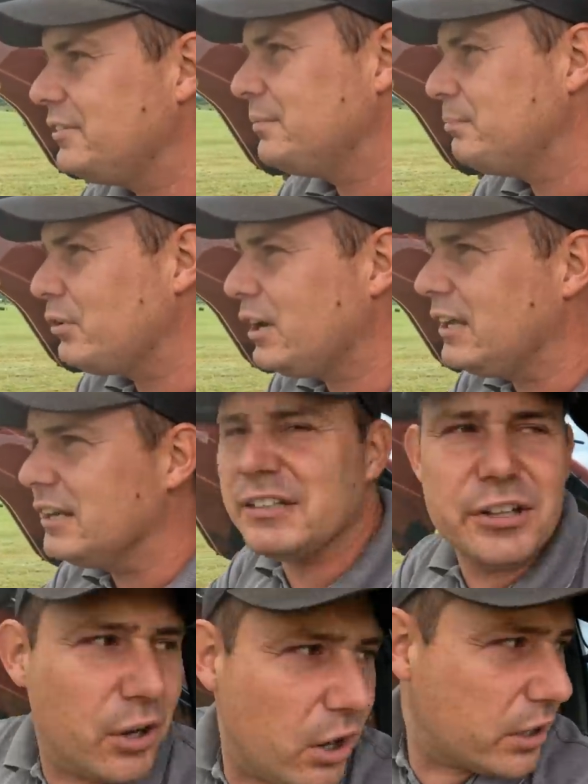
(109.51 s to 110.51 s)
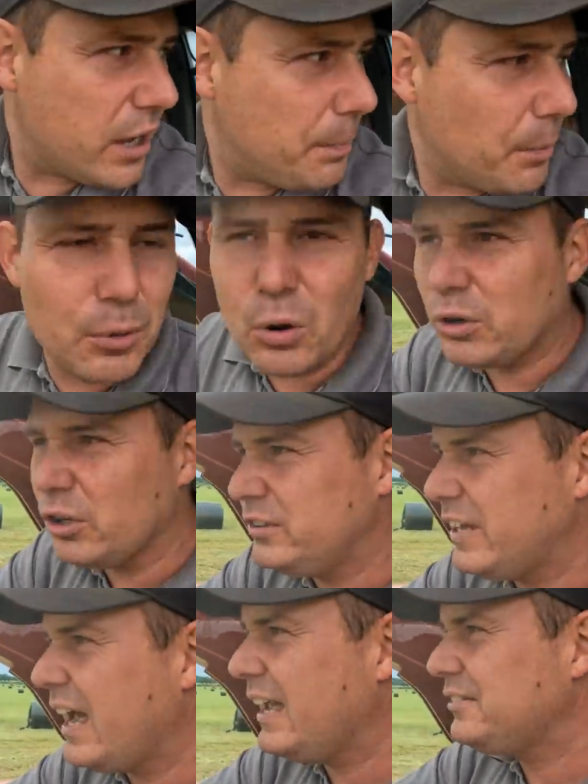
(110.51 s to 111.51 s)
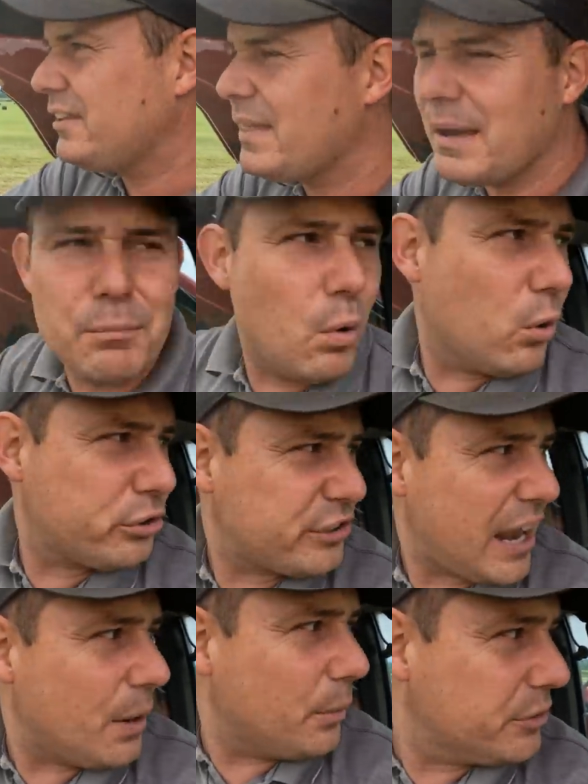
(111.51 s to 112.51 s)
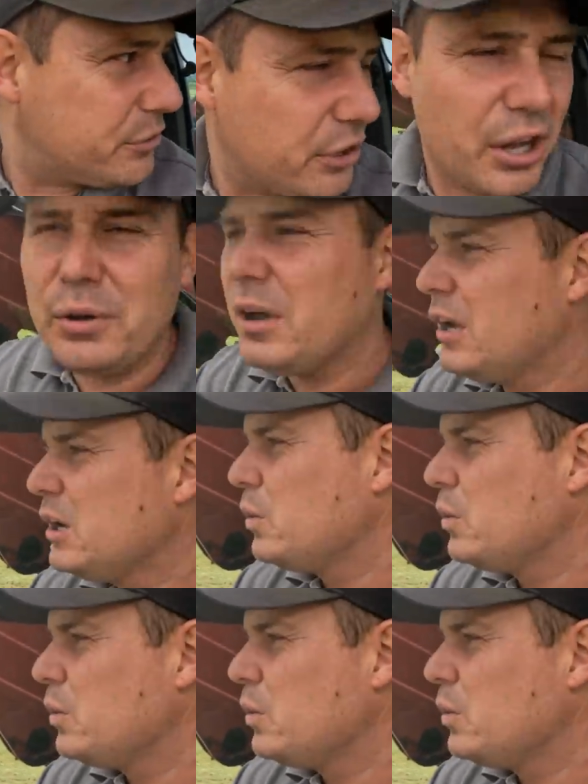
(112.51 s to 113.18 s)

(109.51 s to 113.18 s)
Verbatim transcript: isn't brilliant you got a couple more good days and then more showers so